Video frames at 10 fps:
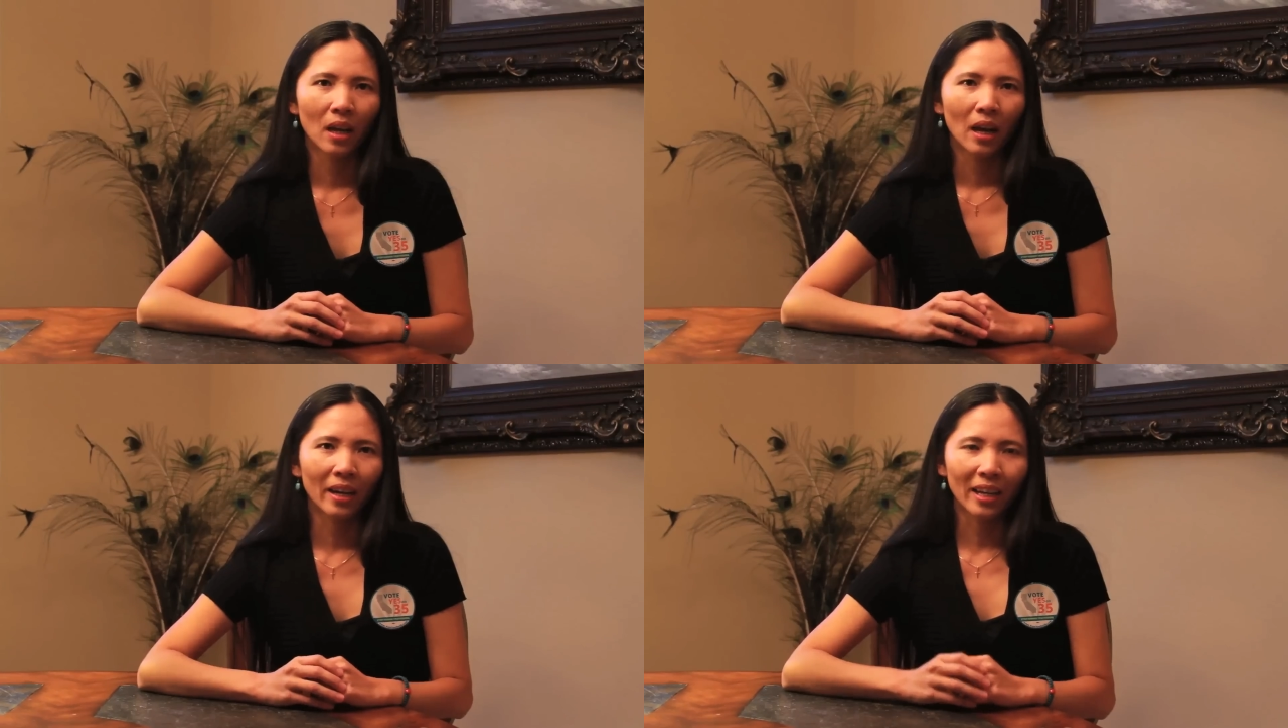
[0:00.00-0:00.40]

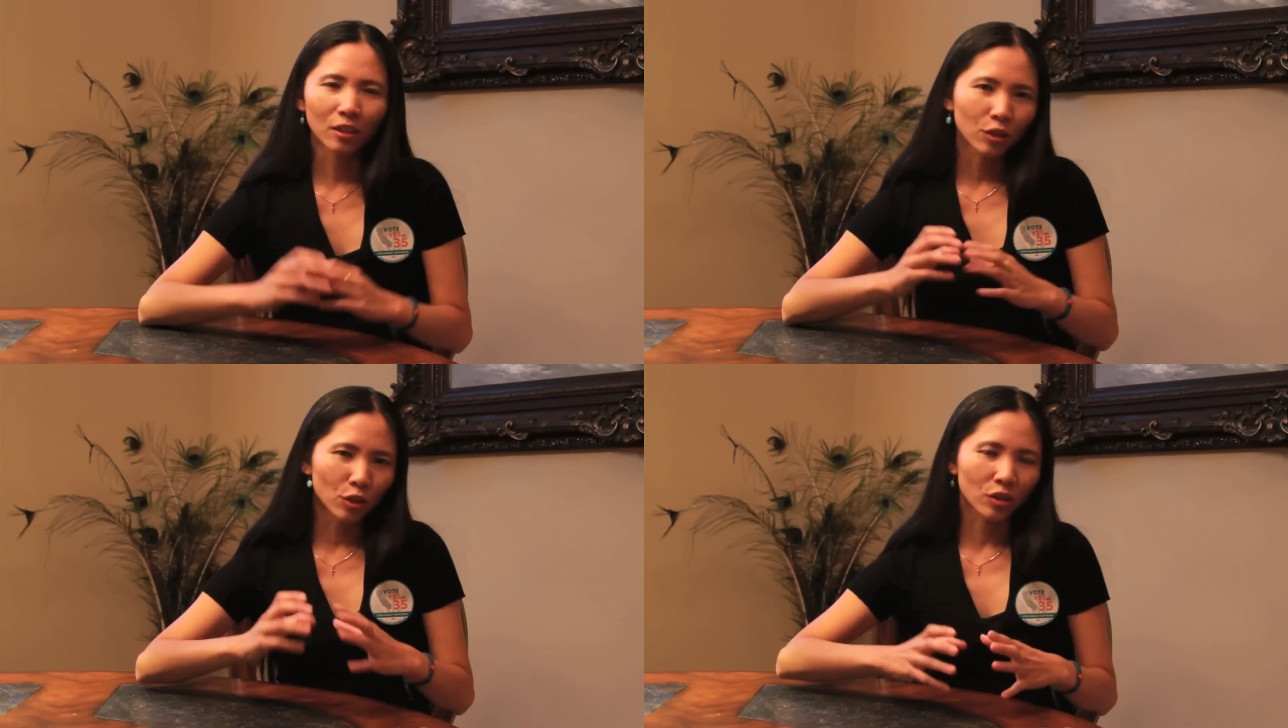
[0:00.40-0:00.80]
I like
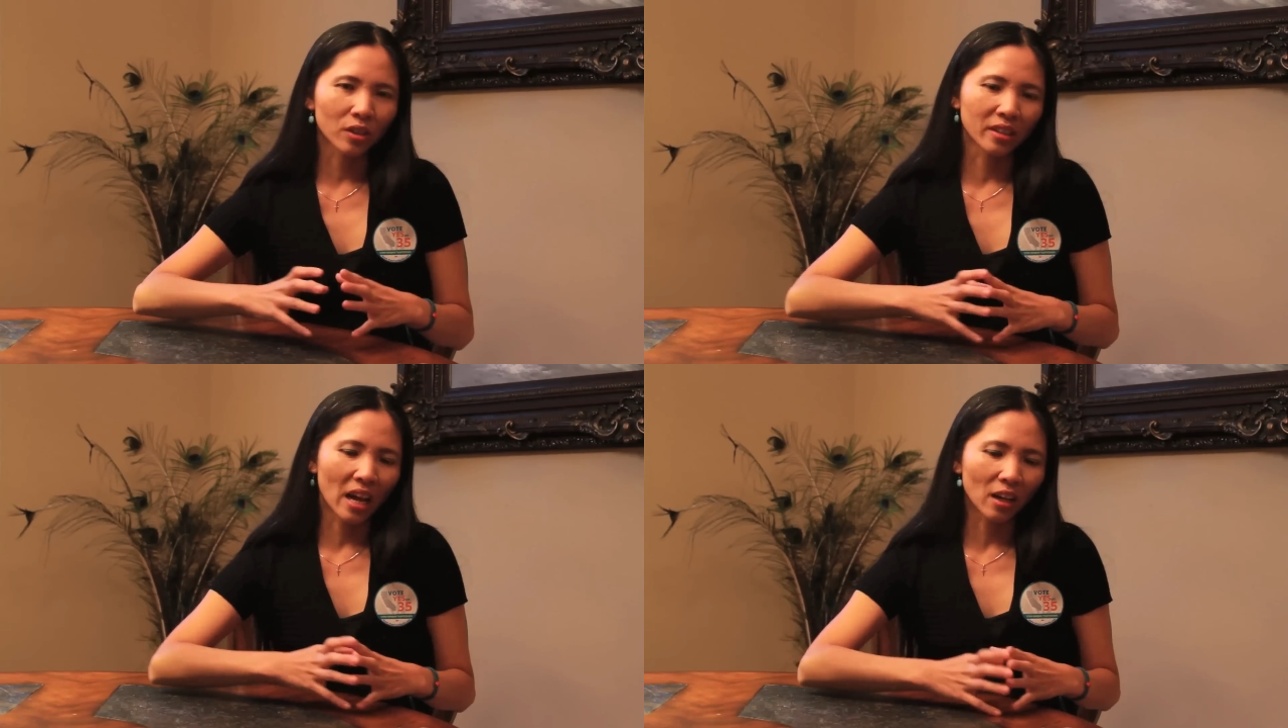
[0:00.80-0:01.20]
to use the
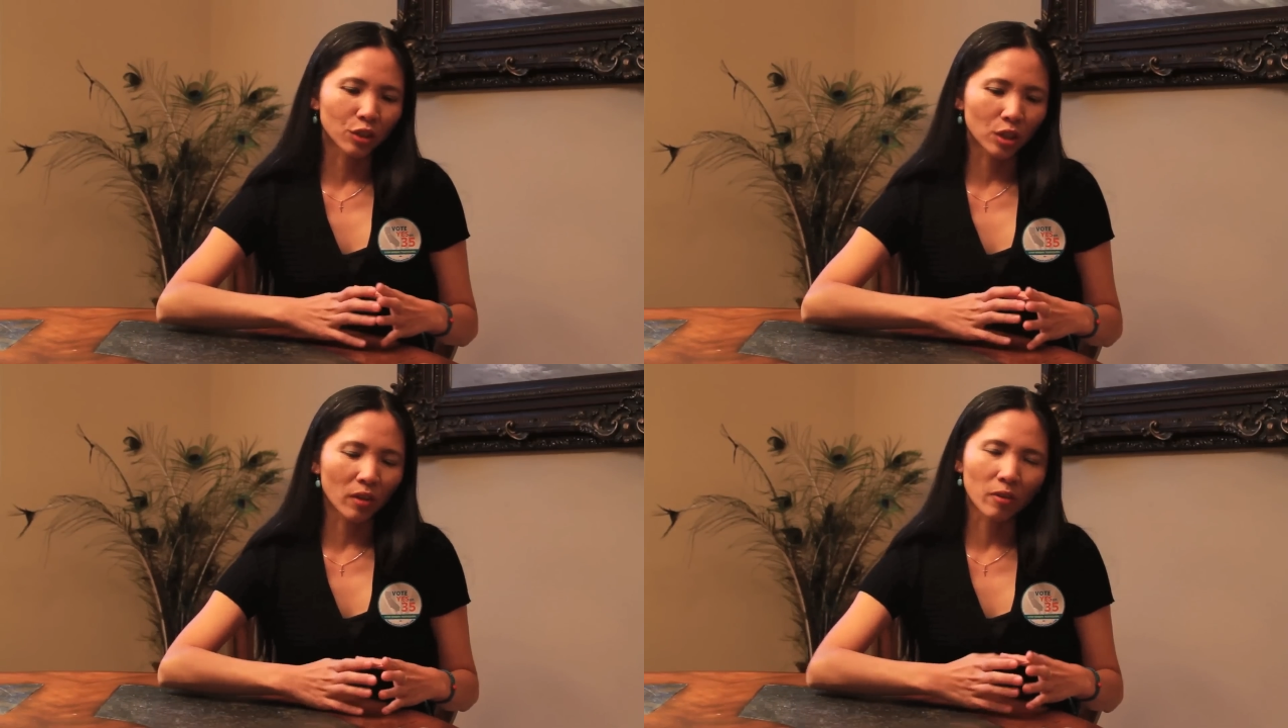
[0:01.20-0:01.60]

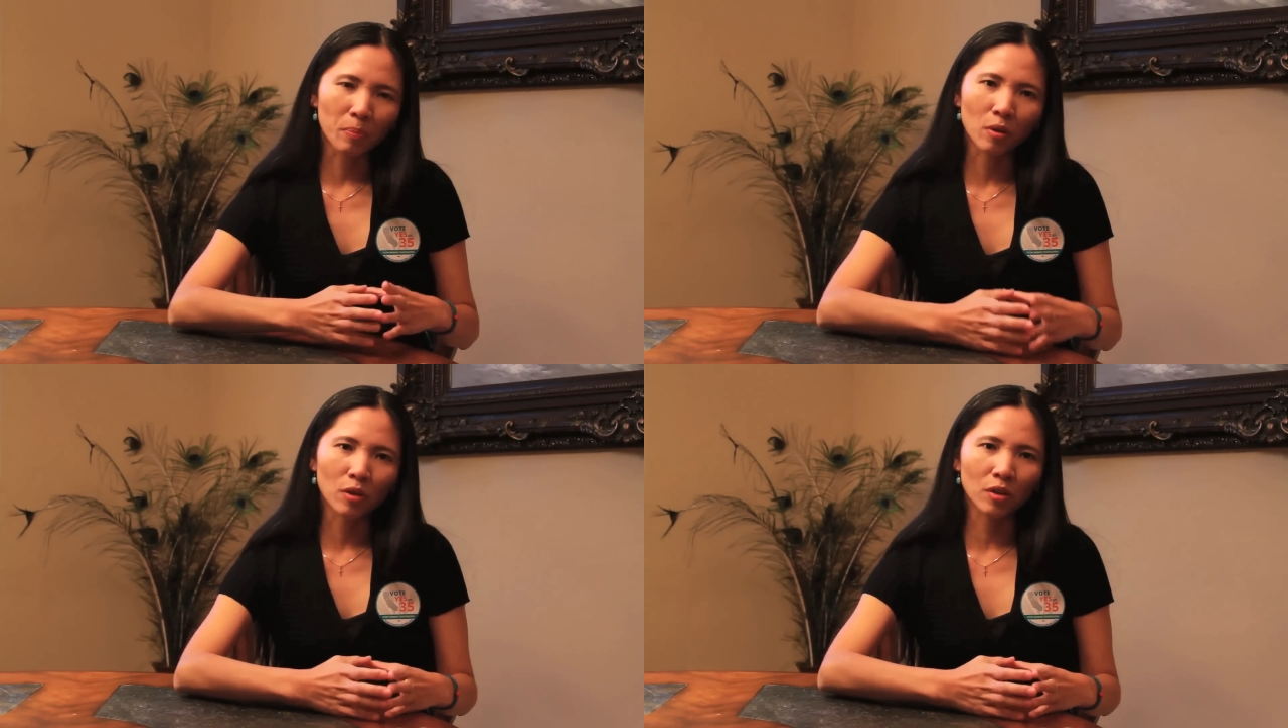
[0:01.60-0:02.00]
analogy of a
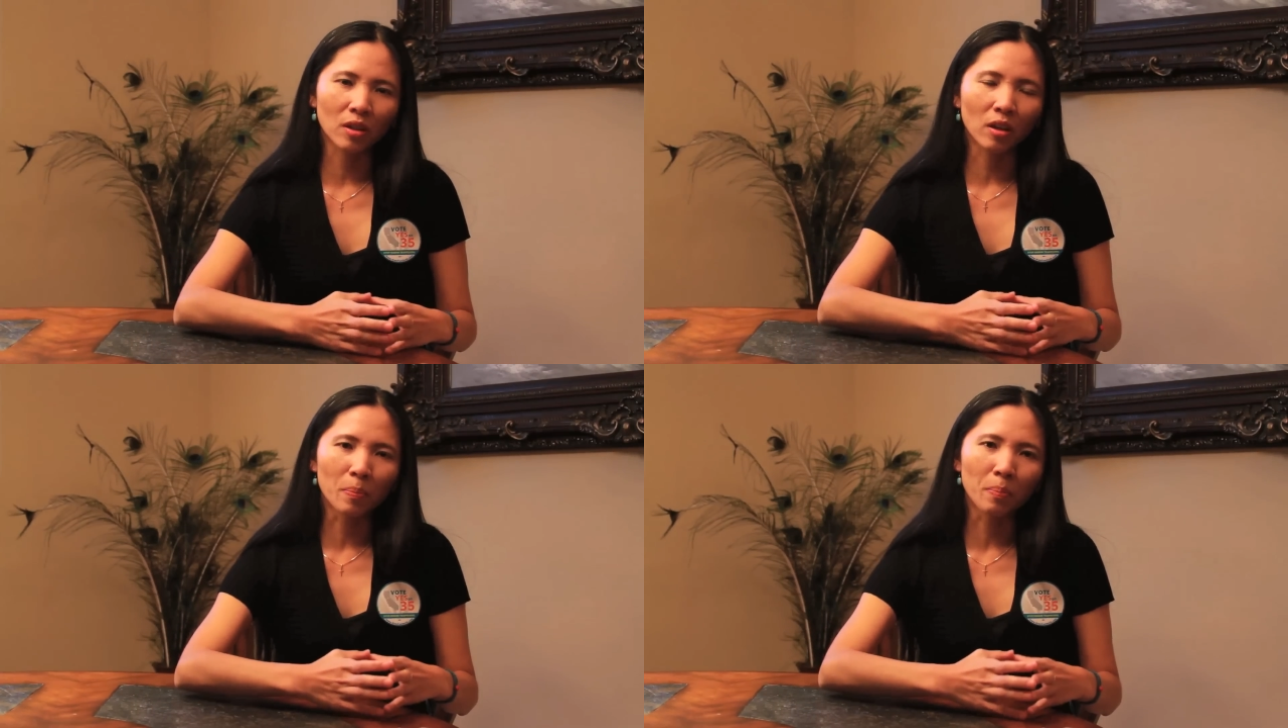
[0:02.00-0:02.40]
person
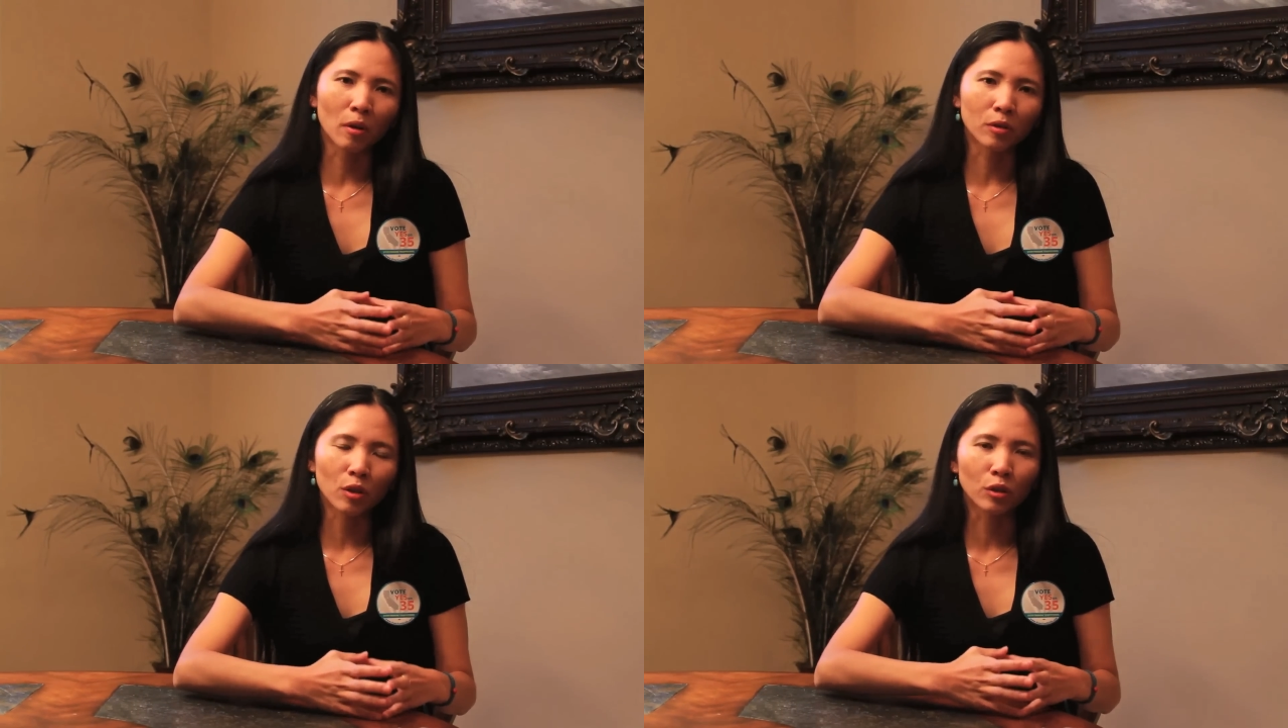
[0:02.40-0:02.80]
on a
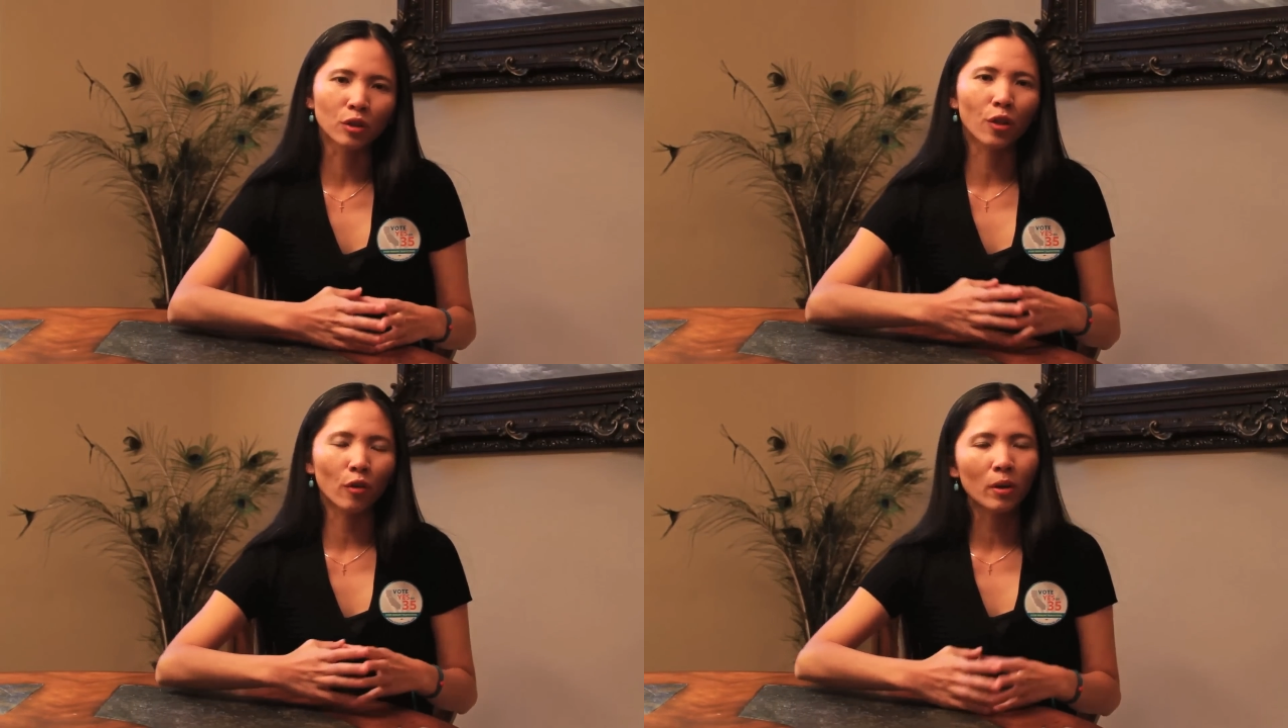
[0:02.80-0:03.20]
boat who is
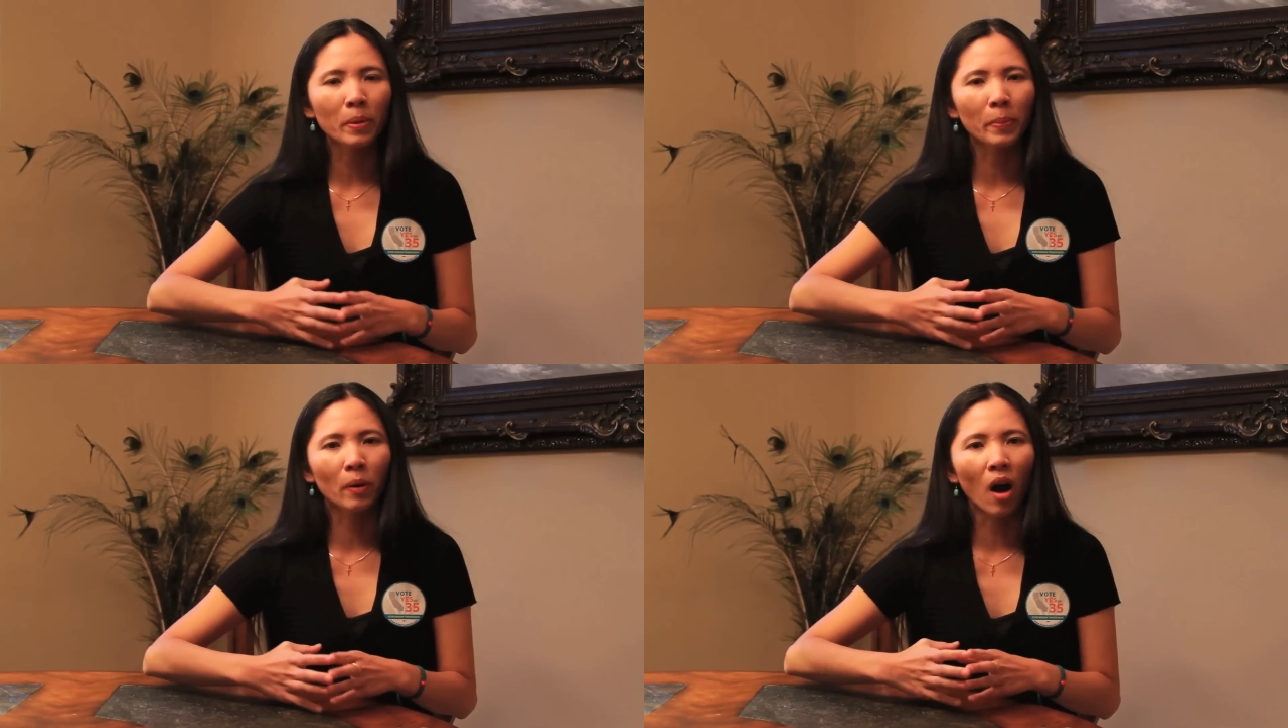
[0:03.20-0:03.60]
throwing
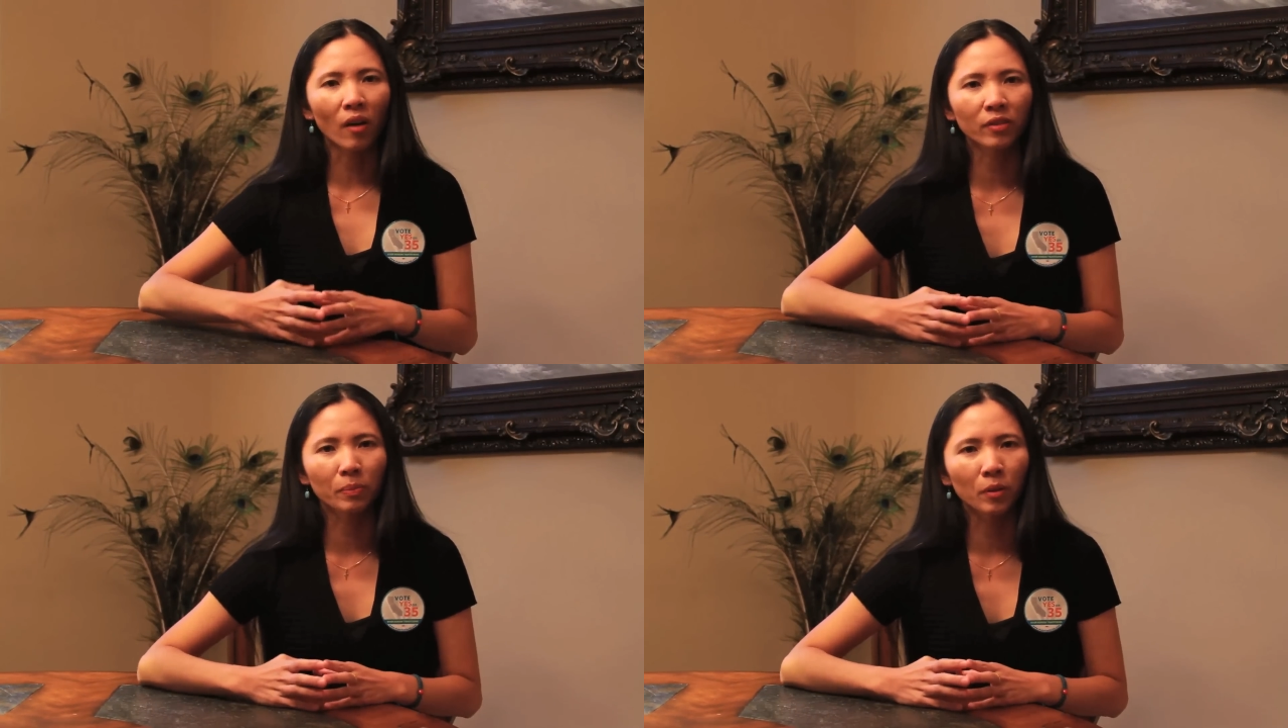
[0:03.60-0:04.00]
people
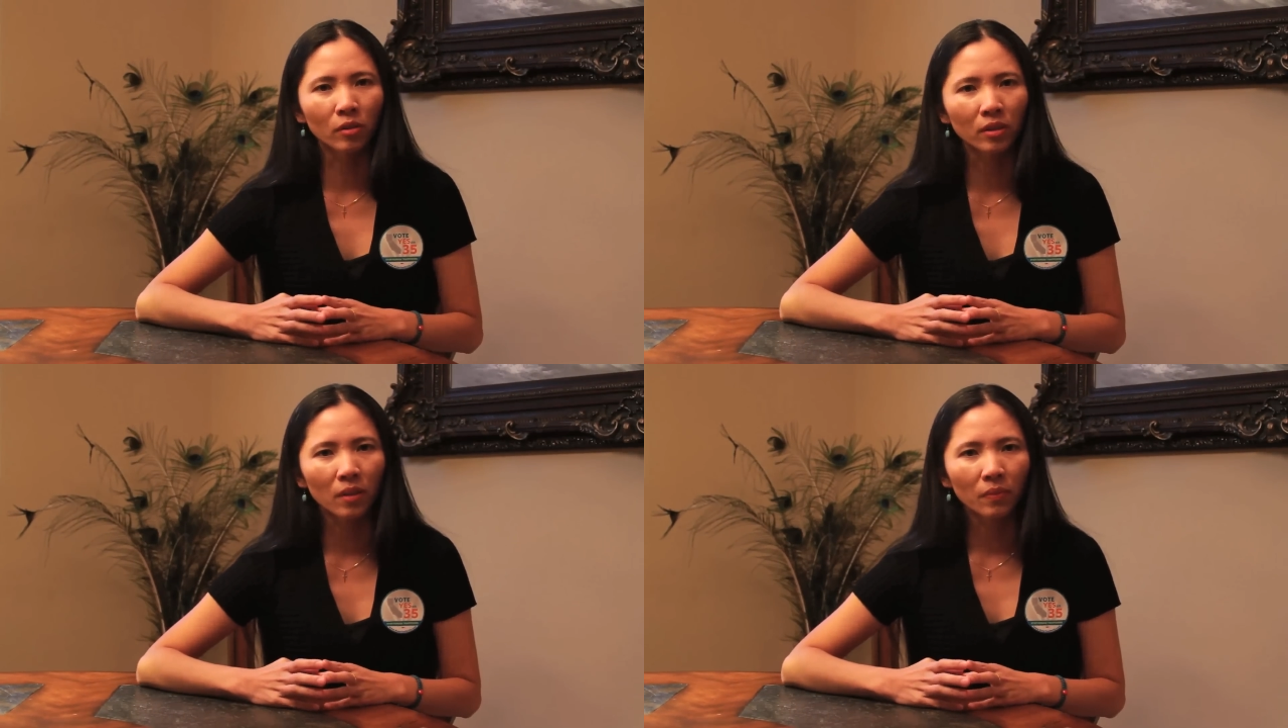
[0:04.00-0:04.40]
off the boat.